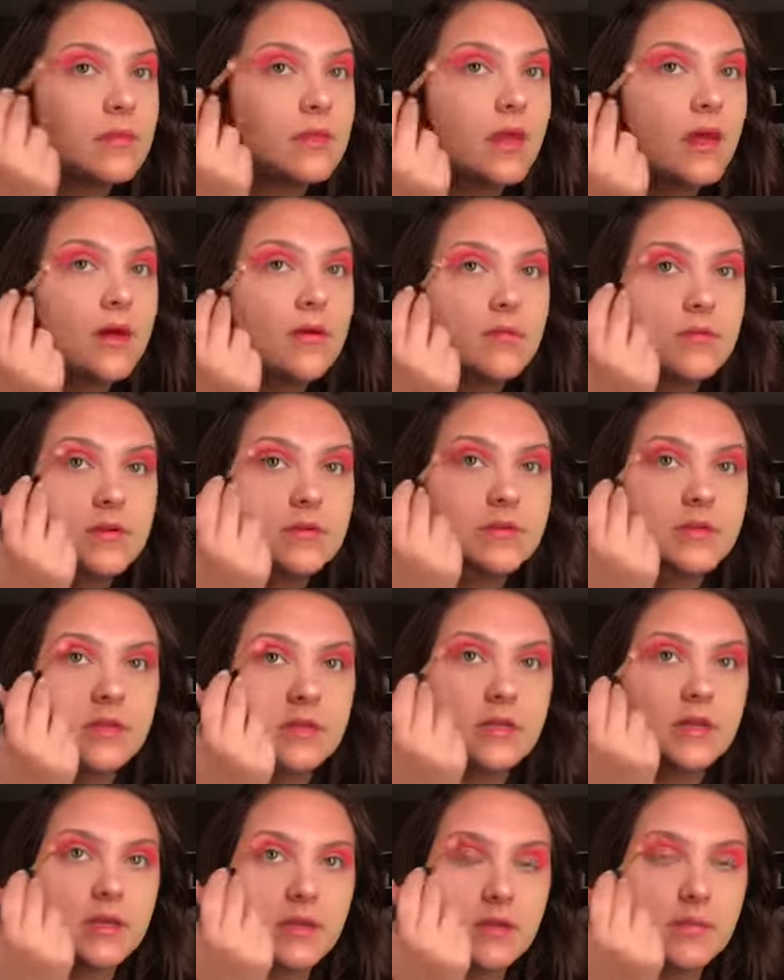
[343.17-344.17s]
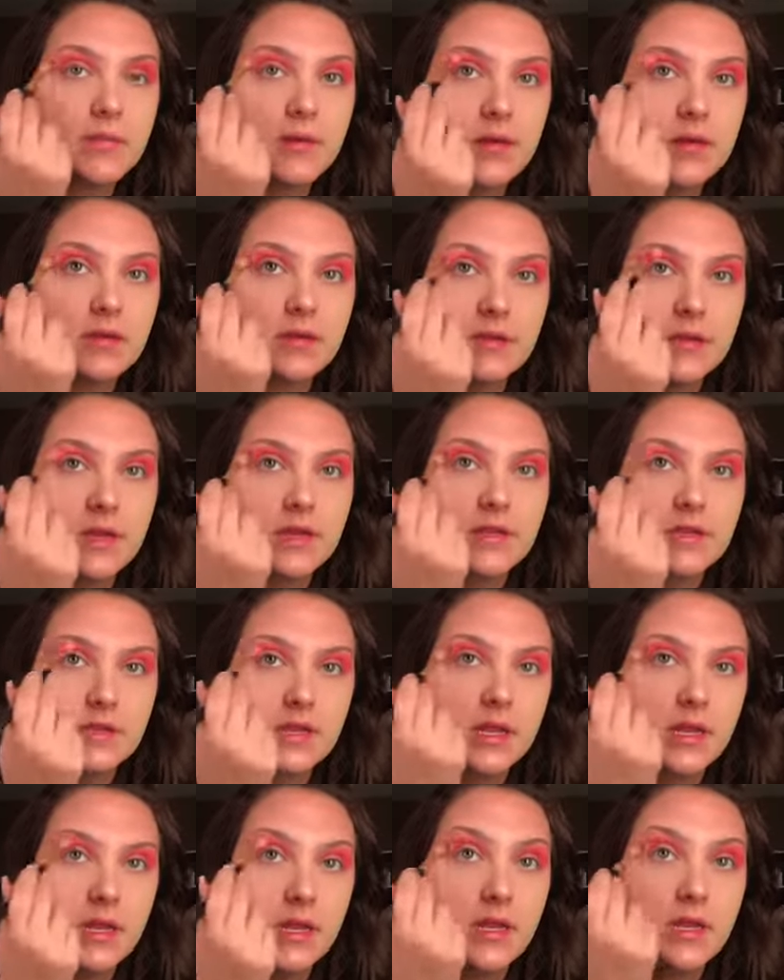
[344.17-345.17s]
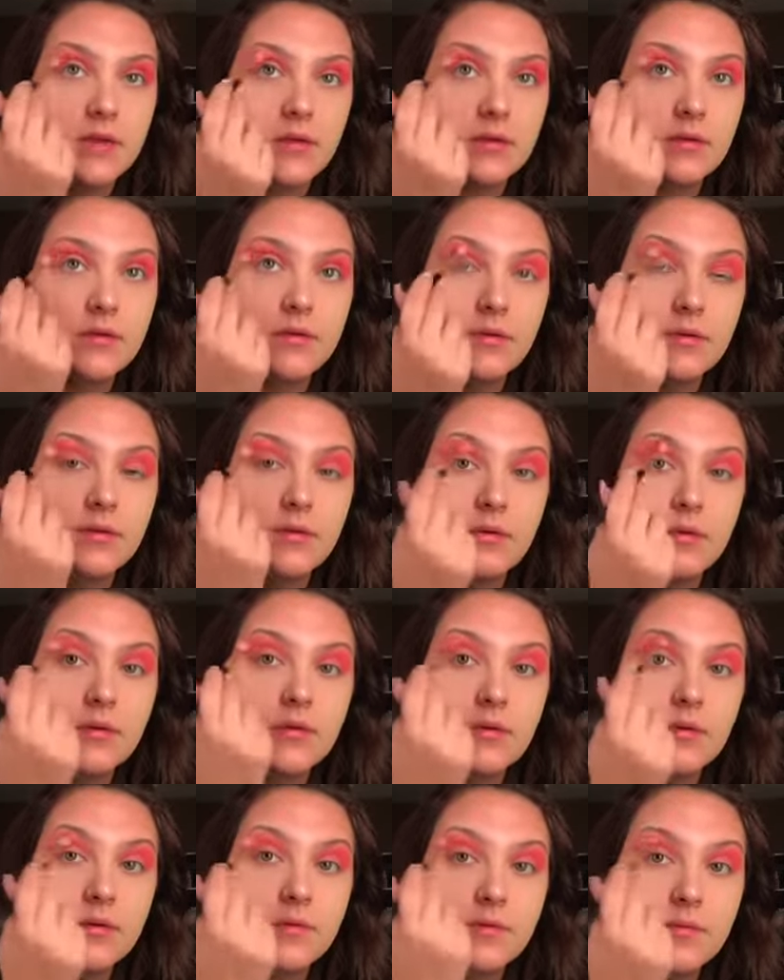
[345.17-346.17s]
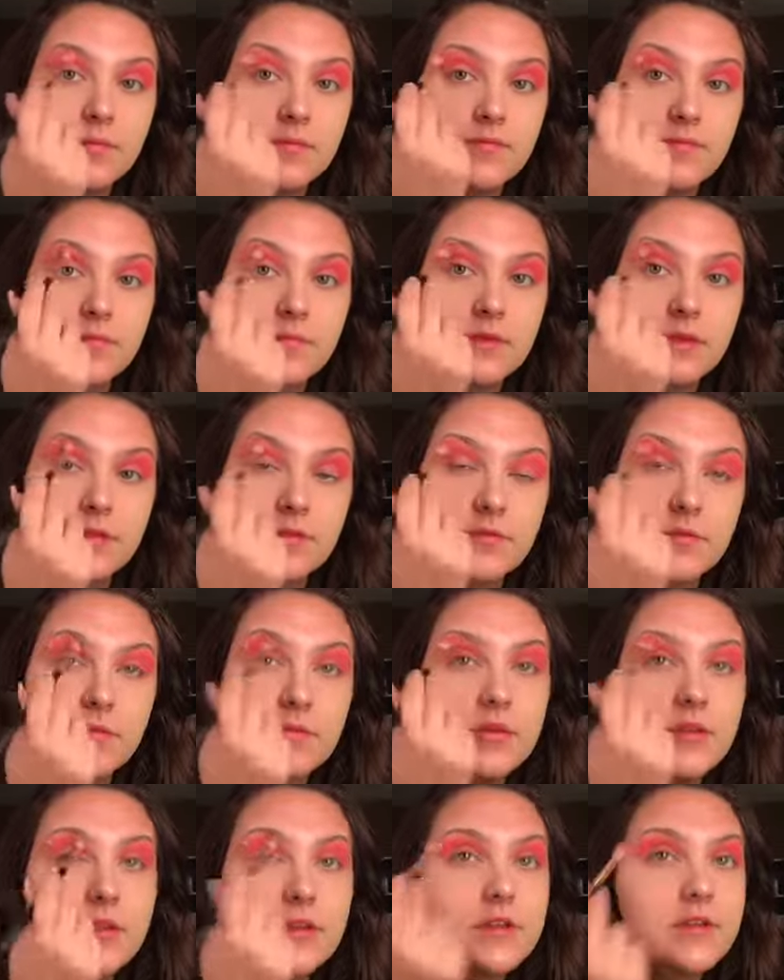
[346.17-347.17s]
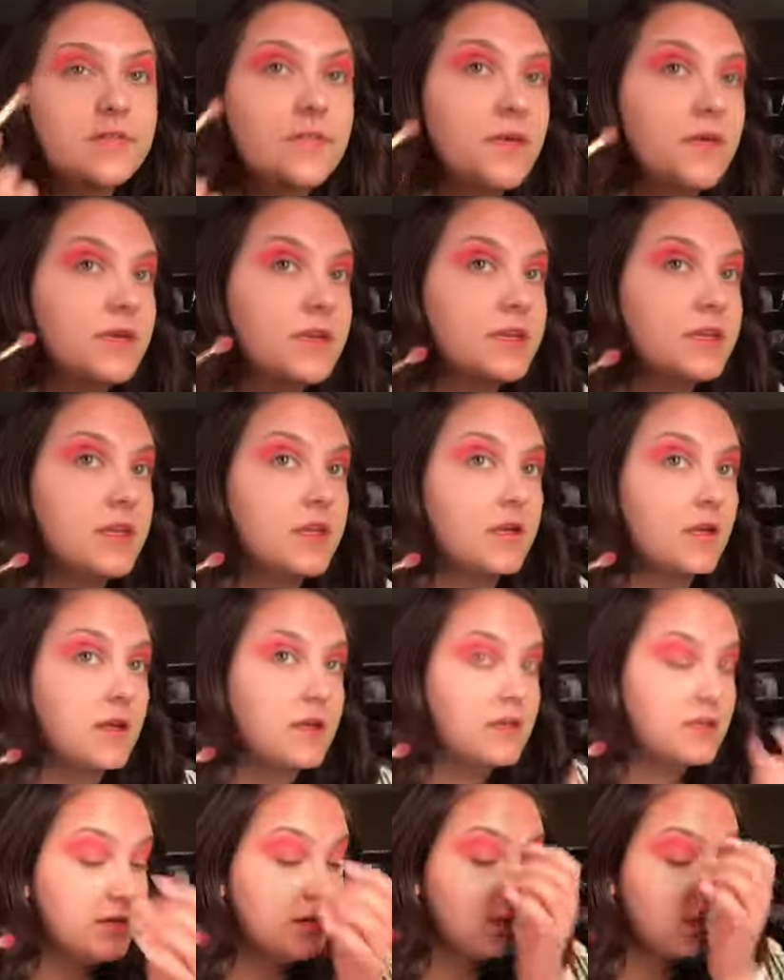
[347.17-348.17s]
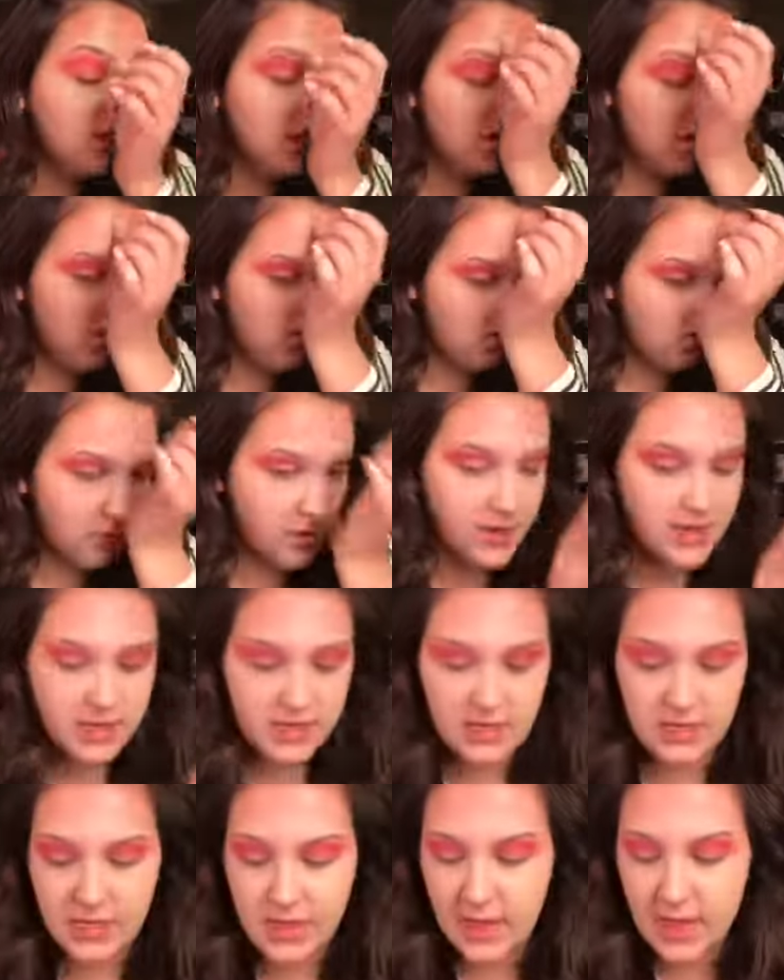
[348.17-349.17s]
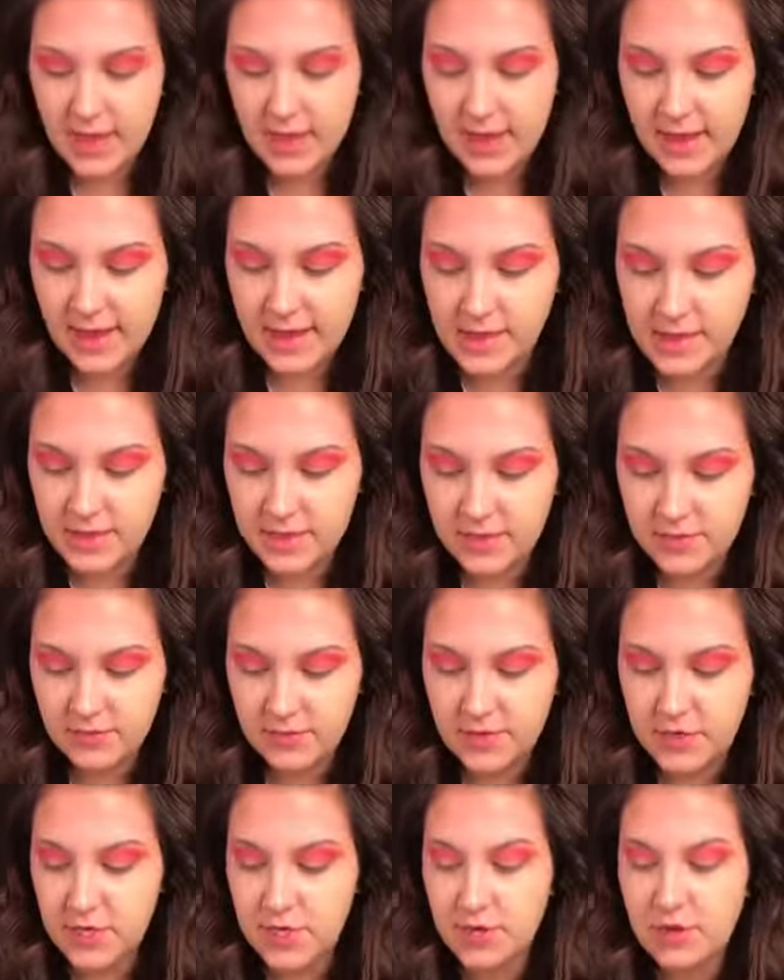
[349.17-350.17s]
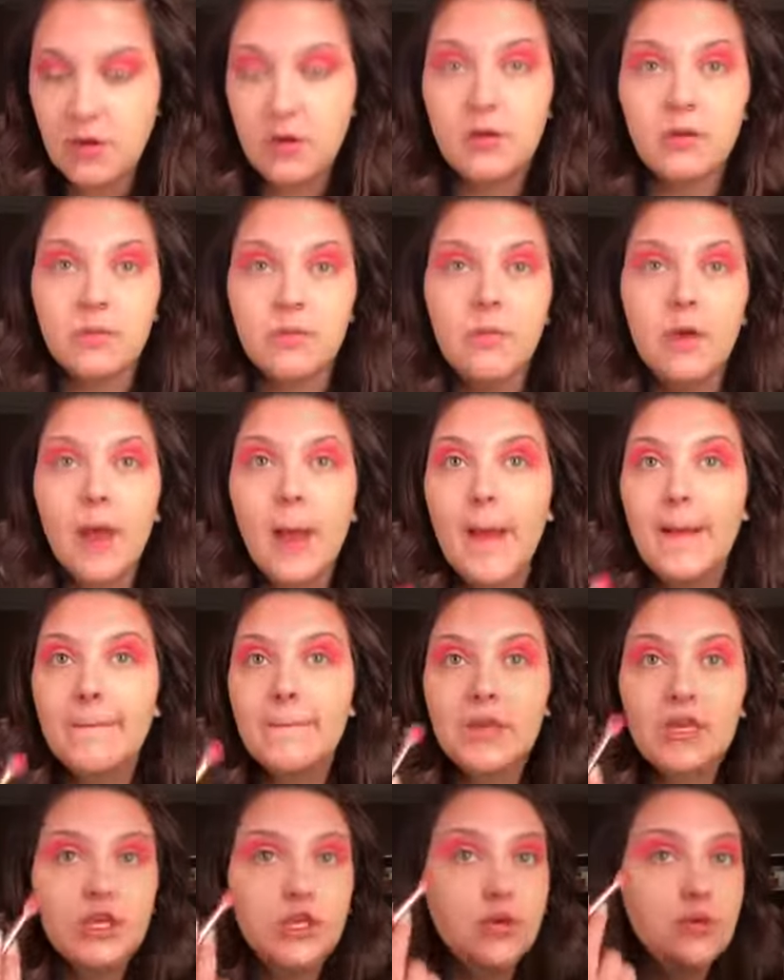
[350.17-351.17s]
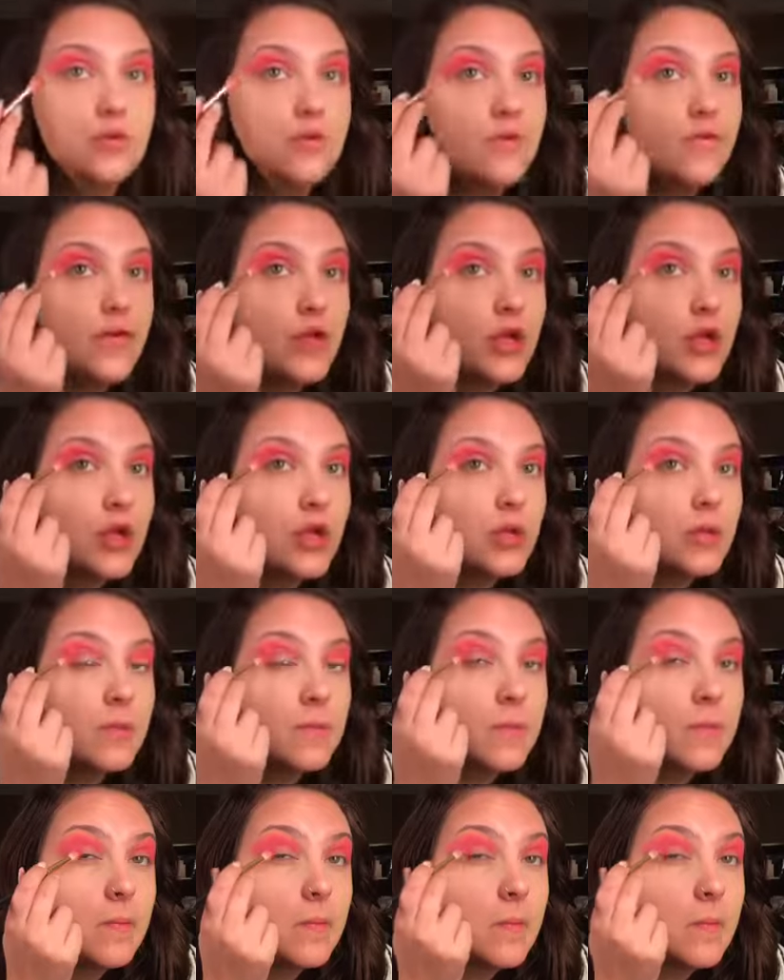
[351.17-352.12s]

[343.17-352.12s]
That we're just going to take a break on that today. Because we're really just focusing on these crazy eyes, which are beautiful.